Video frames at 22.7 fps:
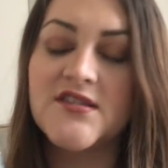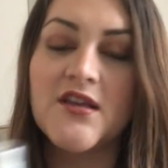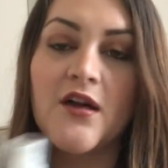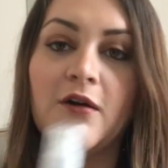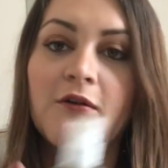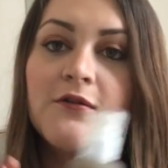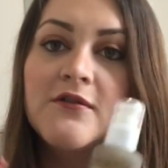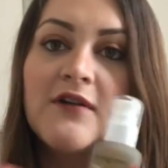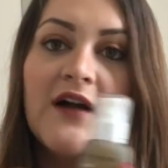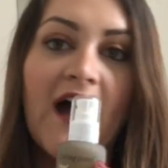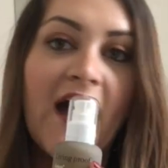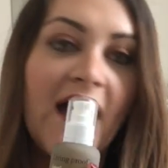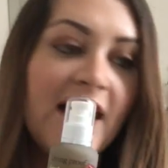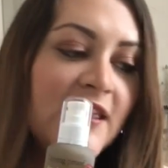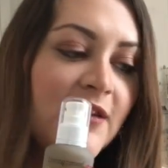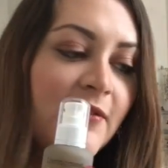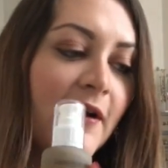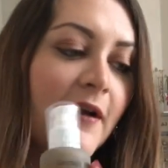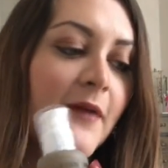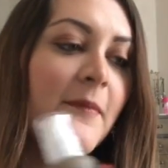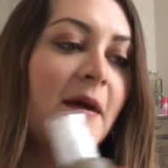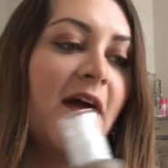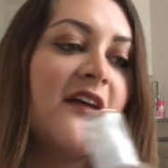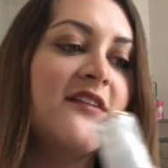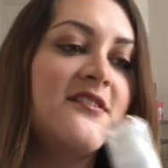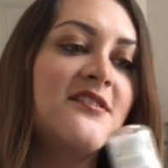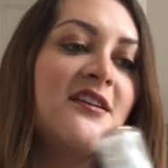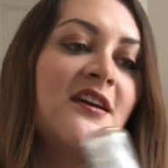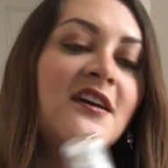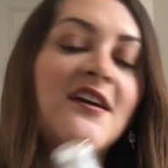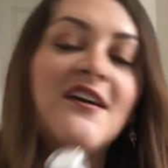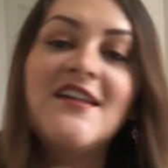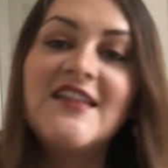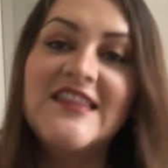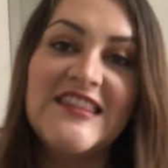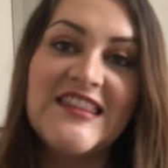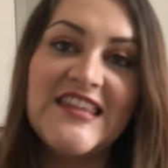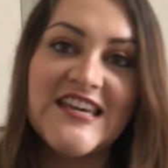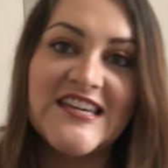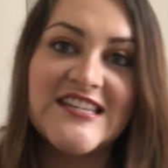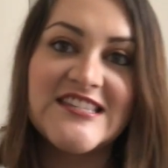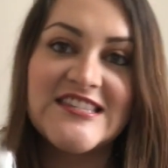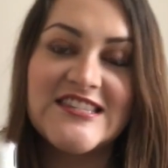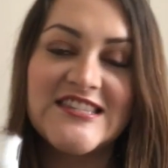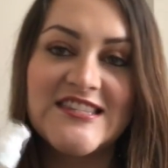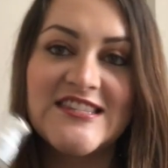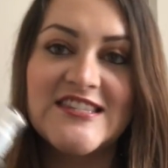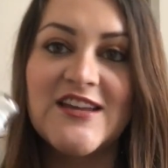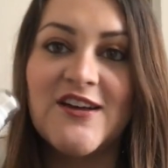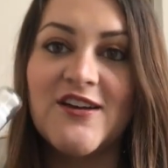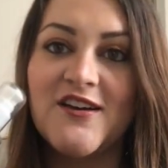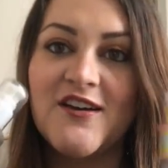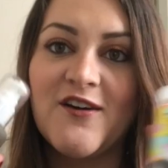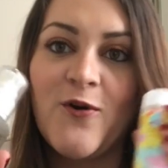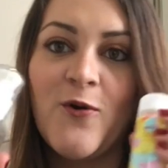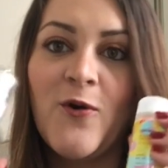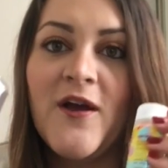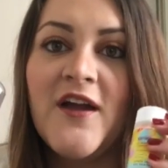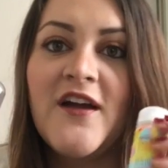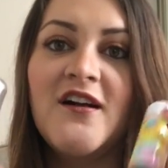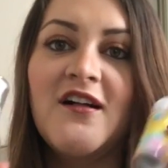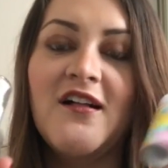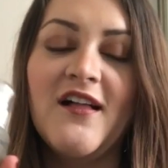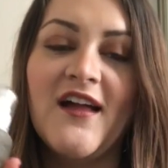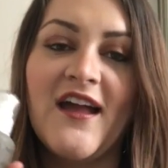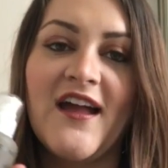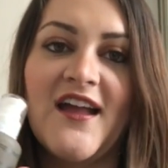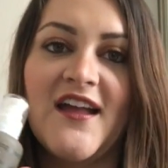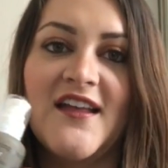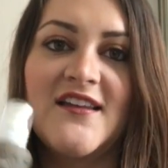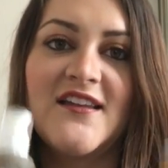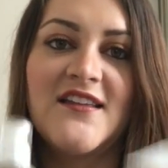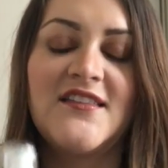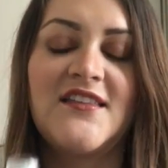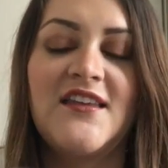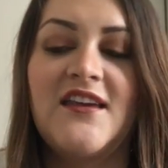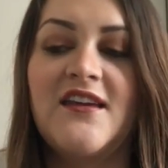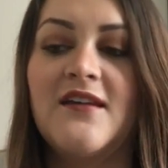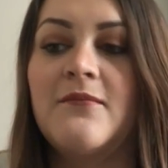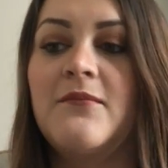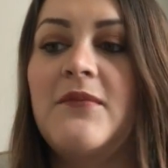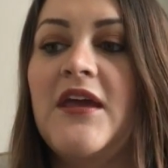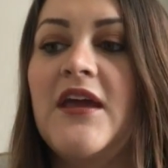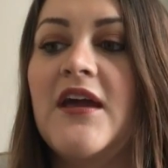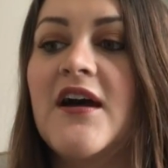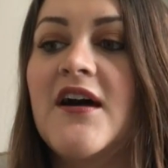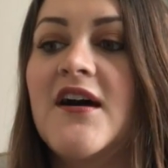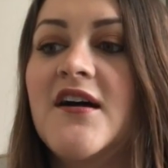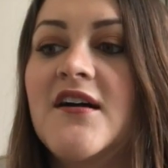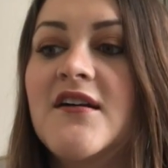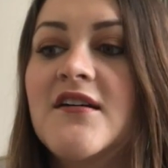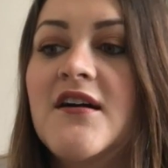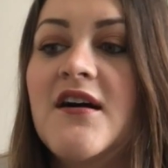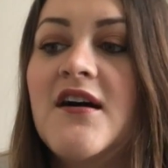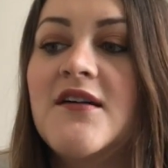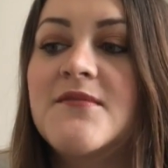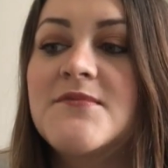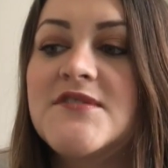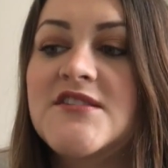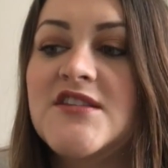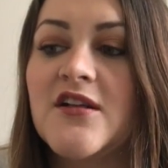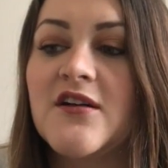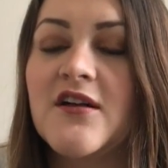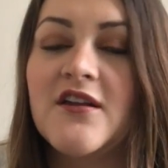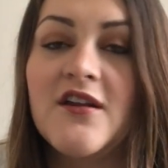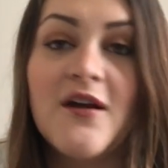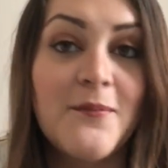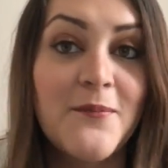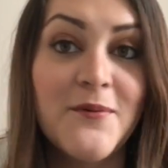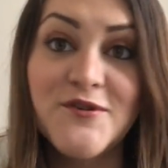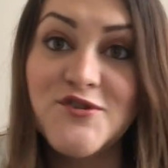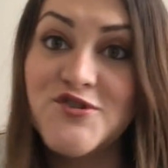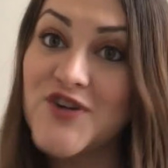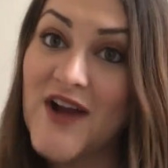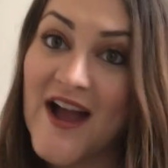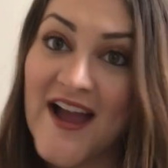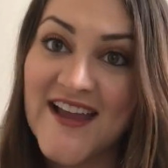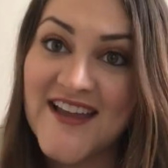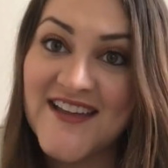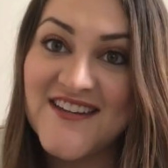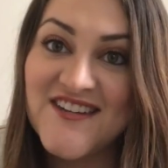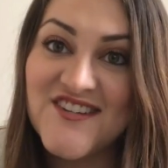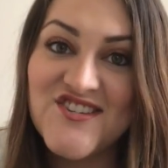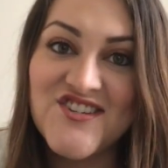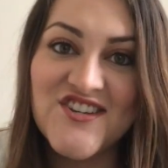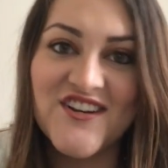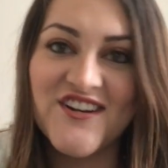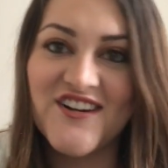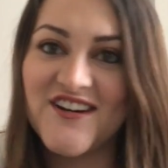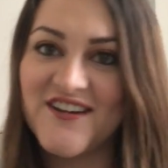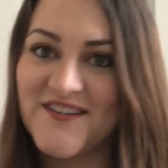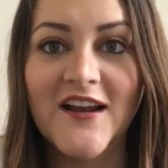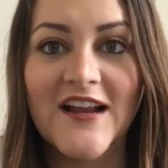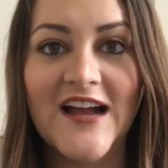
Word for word: So highly recommend this oil and the Amika um, Silk and Up Dry Conditioner.